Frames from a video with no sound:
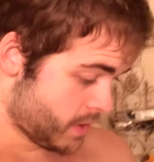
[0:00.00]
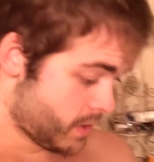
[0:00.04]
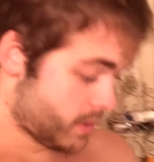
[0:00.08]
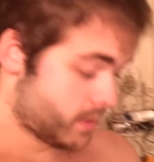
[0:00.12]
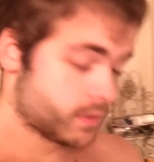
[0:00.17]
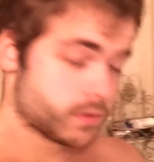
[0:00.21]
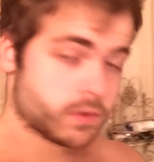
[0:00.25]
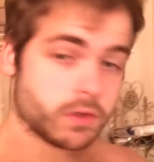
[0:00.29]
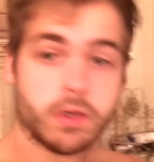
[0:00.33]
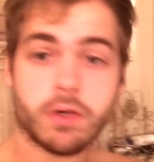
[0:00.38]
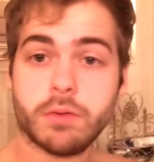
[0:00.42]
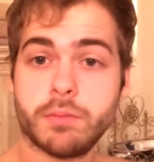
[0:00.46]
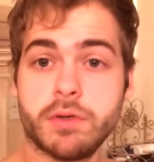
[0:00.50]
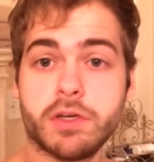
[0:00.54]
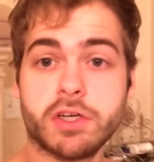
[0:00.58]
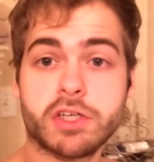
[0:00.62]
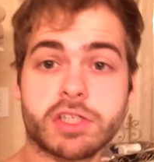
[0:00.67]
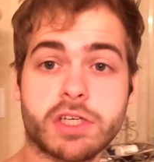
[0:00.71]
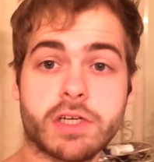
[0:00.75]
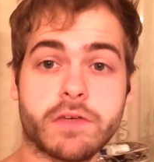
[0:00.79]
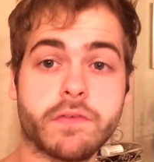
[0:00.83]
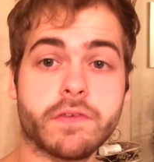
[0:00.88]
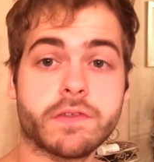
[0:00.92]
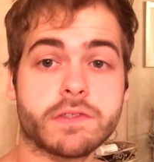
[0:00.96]
So I'm gonna
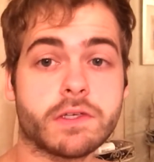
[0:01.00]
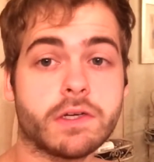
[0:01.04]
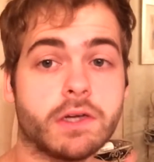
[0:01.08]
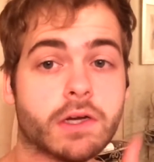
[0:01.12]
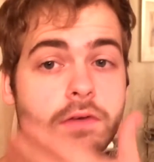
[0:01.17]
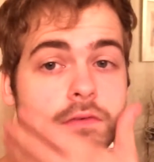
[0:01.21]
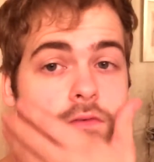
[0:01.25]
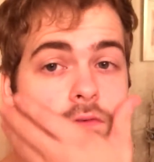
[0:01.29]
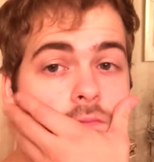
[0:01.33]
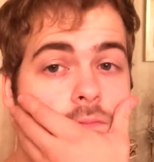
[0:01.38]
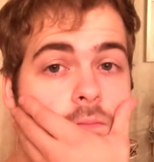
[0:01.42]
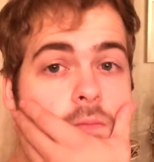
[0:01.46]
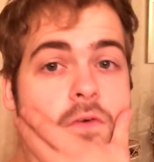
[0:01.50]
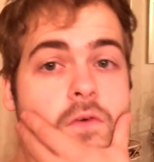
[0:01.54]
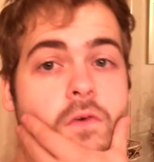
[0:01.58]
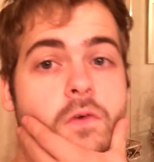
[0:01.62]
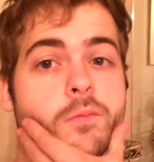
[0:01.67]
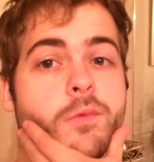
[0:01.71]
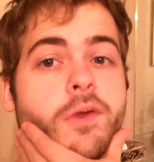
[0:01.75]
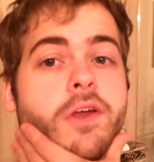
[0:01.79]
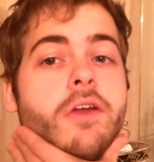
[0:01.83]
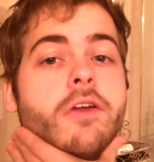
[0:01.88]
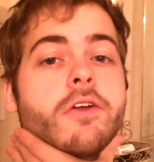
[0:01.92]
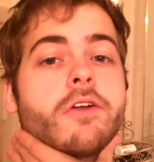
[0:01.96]
shave this off before
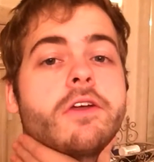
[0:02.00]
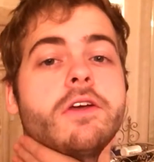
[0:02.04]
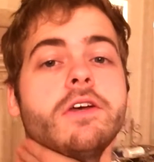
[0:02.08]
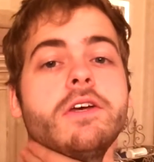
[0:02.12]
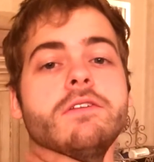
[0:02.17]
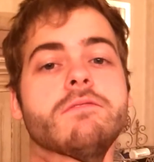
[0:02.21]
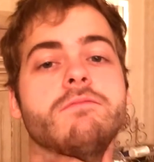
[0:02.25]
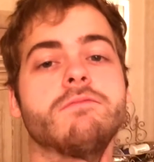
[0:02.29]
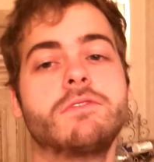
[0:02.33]
my haircut